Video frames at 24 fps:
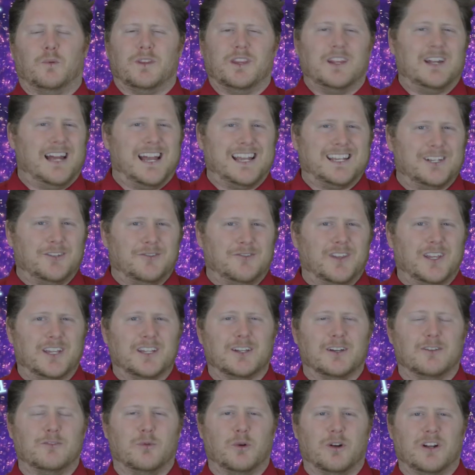one that I could think
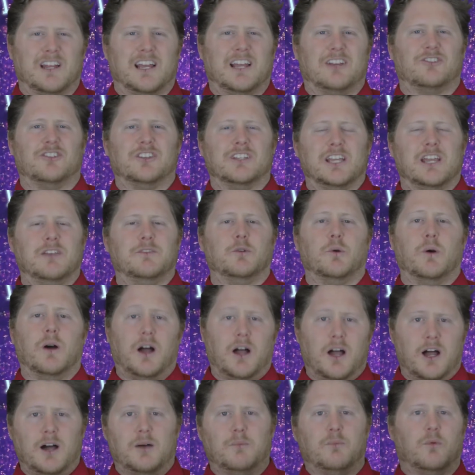of where it actually gave you a
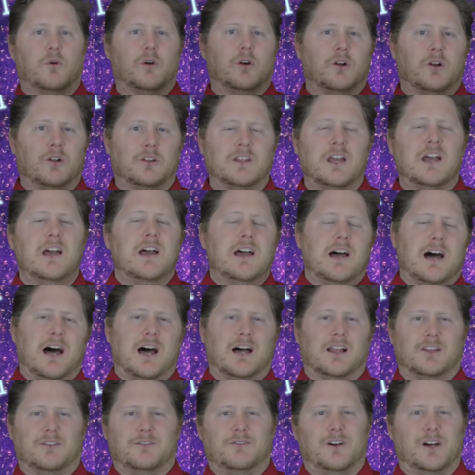hub world
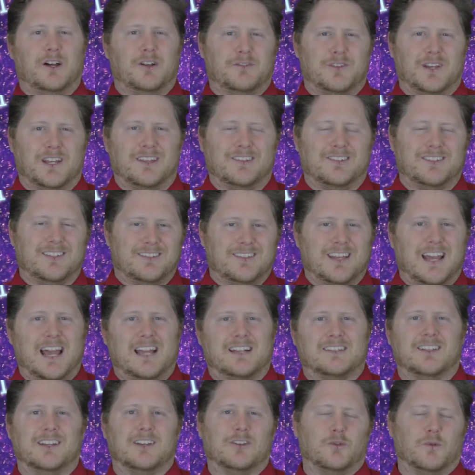a la Final Fantasy
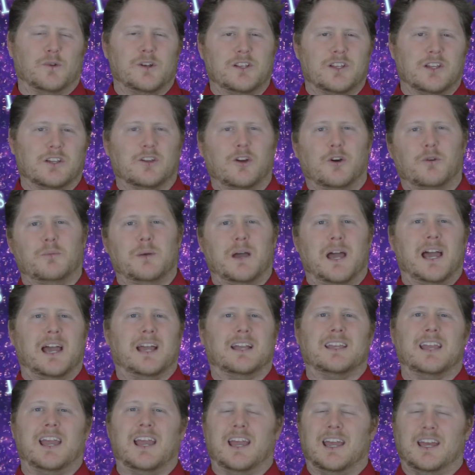Tactics where you could go
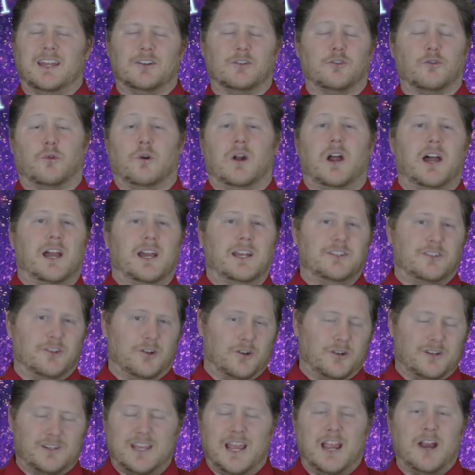back and grind
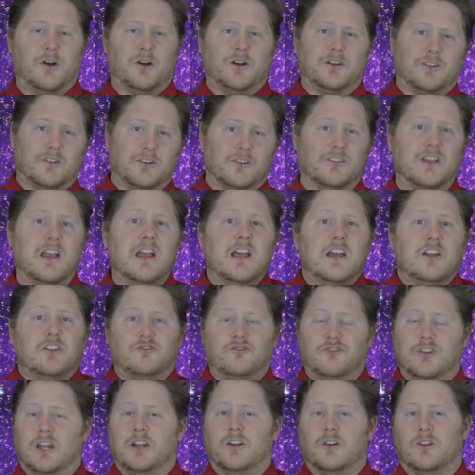your characters.
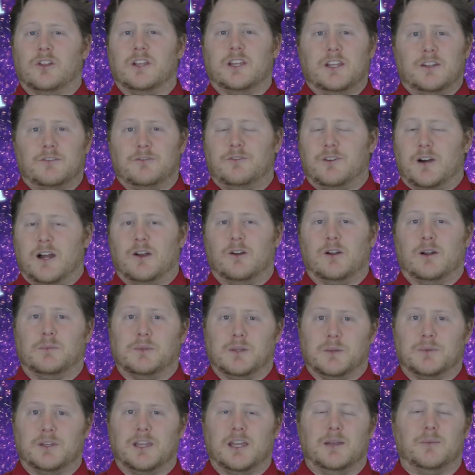Generally in Fire
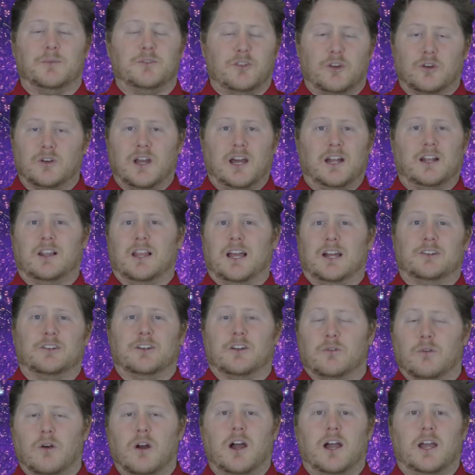Emblem games, you're not allowed to
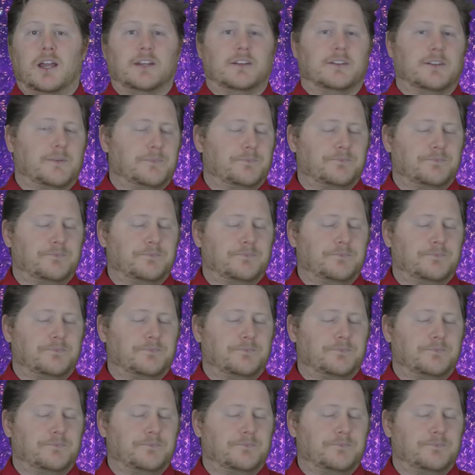grind.